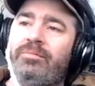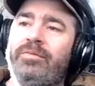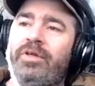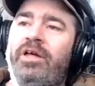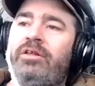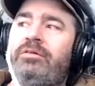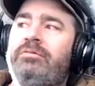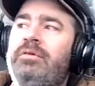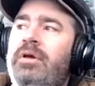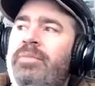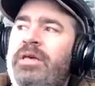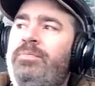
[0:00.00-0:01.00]
and
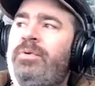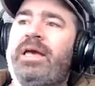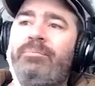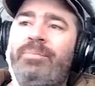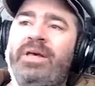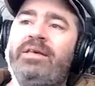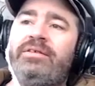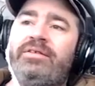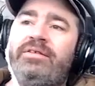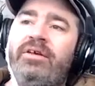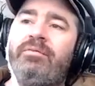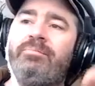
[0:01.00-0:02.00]
people get pissed
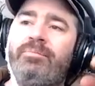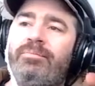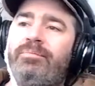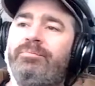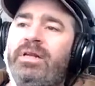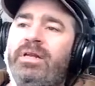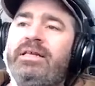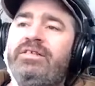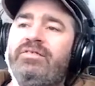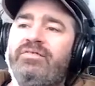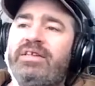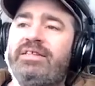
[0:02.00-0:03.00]
at police
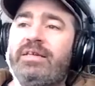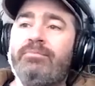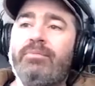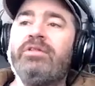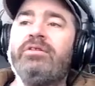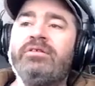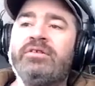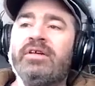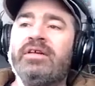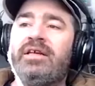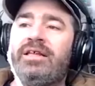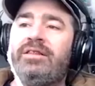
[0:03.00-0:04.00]
arresting mothers
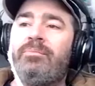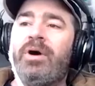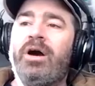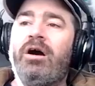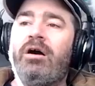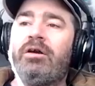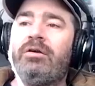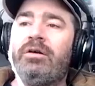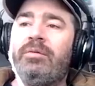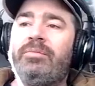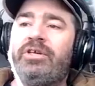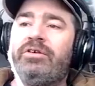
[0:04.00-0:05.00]
in the park
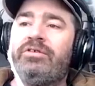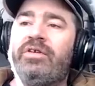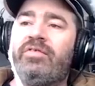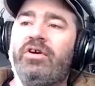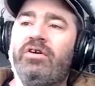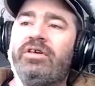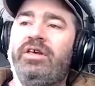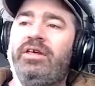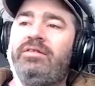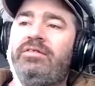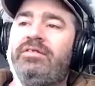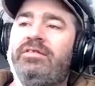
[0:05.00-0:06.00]
because they've got
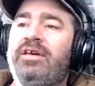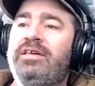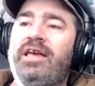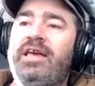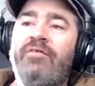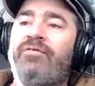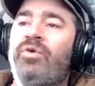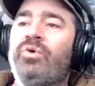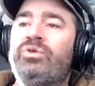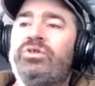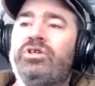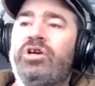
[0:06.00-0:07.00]
kids, yet are
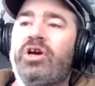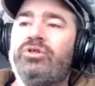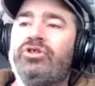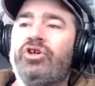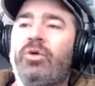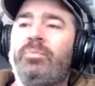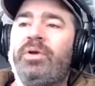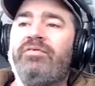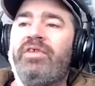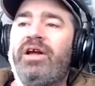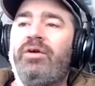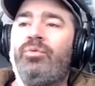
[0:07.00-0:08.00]
forced to go shopping
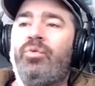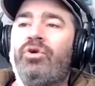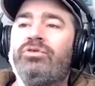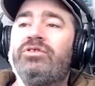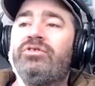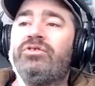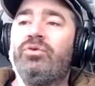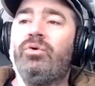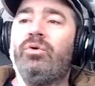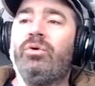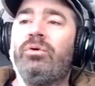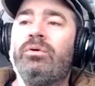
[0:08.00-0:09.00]
around one
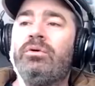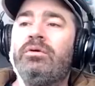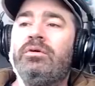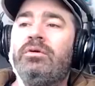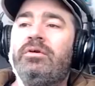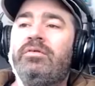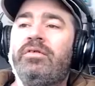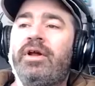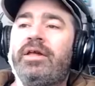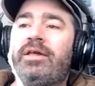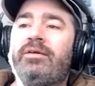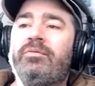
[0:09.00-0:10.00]
store,
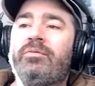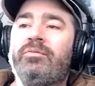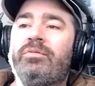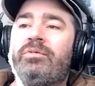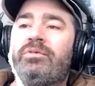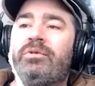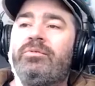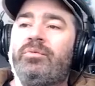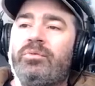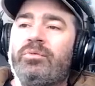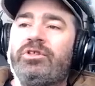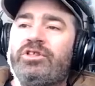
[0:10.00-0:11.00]
right,
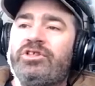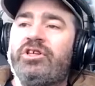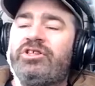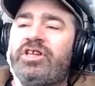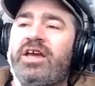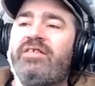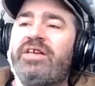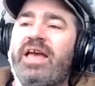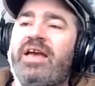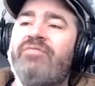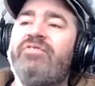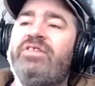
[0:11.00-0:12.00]
sharing
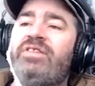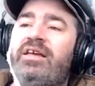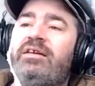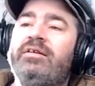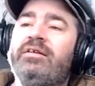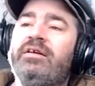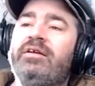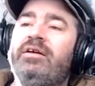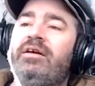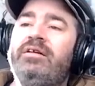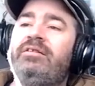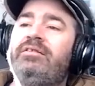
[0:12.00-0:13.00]
everything,
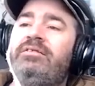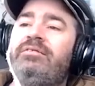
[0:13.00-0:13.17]
and